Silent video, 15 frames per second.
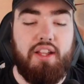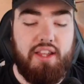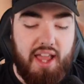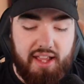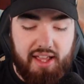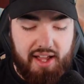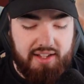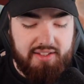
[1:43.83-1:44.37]
And yeah,
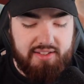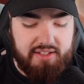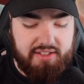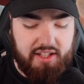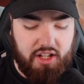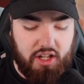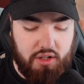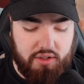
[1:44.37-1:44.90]
guys, let's
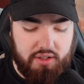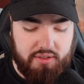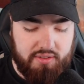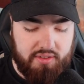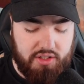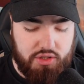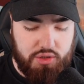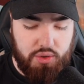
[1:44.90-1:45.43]
get going.
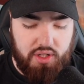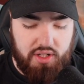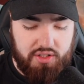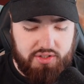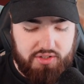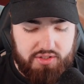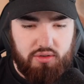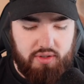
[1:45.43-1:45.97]
Let's do
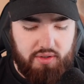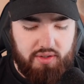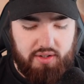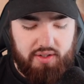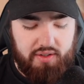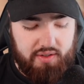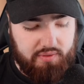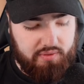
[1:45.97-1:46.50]
this. Wait.
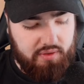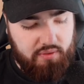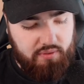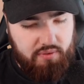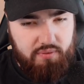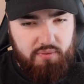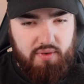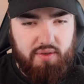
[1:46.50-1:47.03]

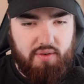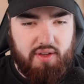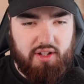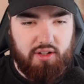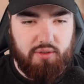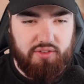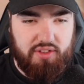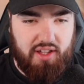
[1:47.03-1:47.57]
Why did
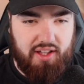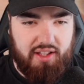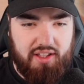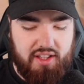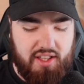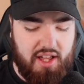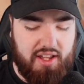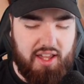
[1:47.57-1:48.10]
I move that?
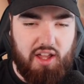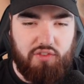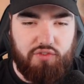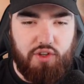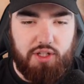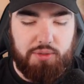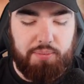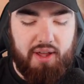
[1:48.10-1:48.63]
Okay,
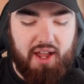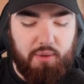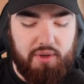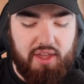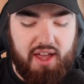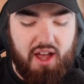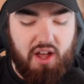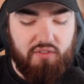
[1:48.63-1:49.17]
first pack, we
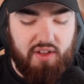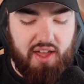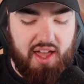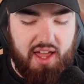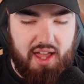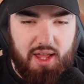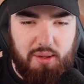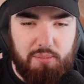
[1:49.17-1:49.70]
have
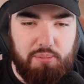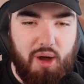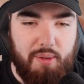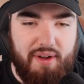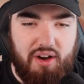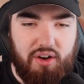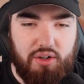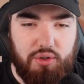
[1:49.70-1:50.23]
a
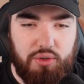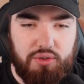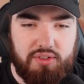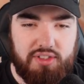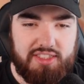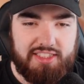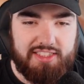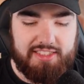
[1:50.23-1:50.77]
Barbaracle.
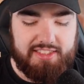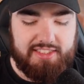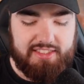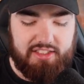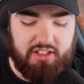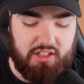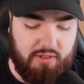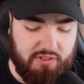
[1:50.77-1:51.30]

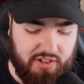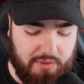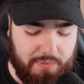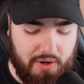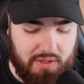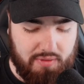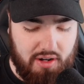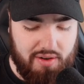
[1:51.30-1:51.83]
Not my favorite
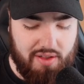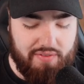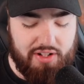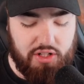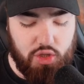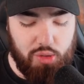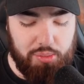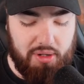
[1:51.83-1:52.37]
Pokemon. We have a
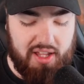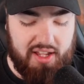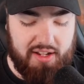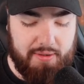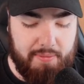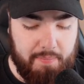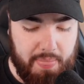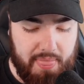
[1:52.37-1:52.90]

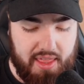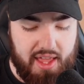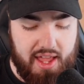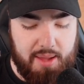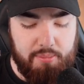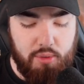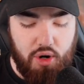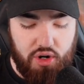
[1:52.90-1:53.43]
Dewblade,
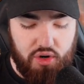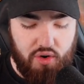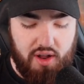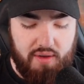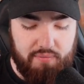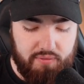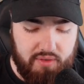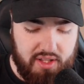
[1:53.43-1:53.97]
a
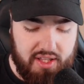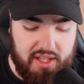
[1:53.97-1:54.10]
Morgrem,